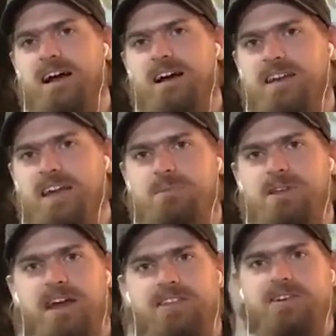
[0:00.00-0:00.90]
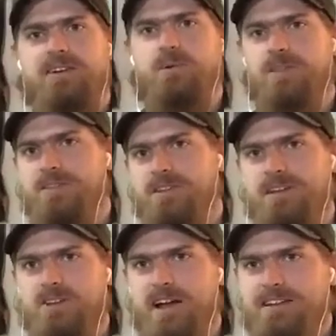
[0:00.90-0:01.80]
came together with the
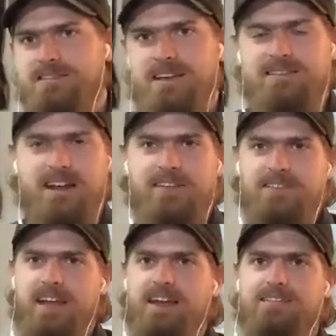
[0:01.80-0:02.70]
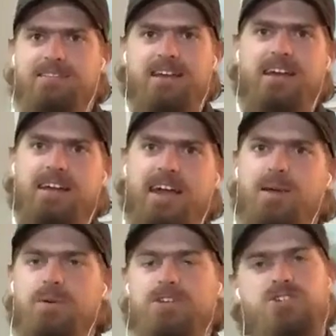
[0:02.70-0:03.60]
United States kind of at the head, saying,
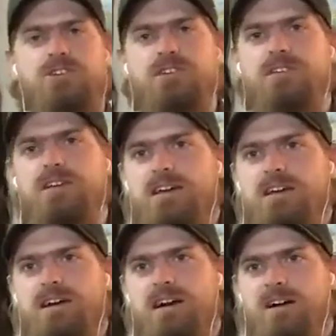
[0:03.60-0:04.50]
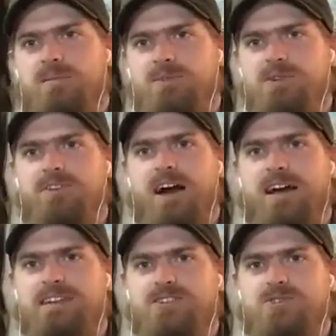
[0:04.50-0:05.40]
"Hey, we should
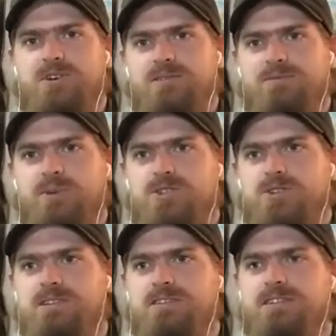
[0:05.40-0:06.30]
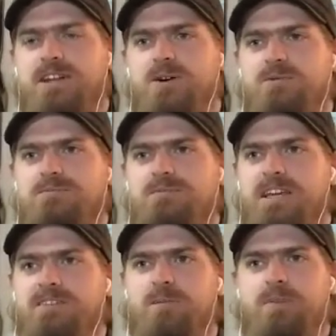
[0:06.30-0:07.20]
divide Israel. We should, you know,
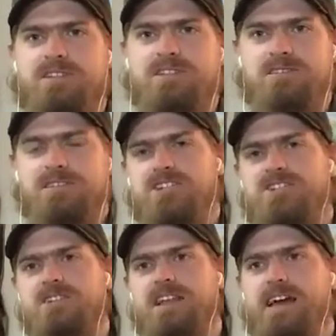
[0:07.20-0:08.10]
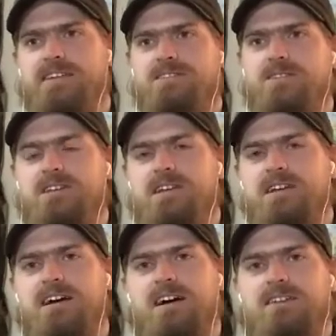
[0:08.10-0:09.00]
give up this section of land to
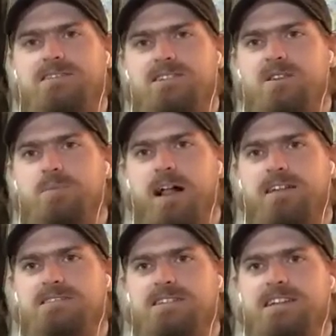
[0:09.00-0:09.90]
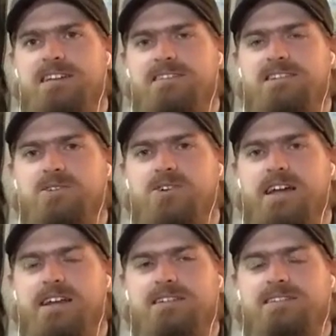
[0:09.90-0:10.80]
the Palestinians and
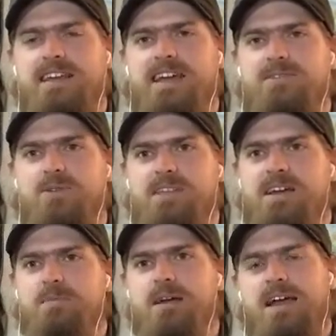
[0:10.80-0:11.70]
create a state for them."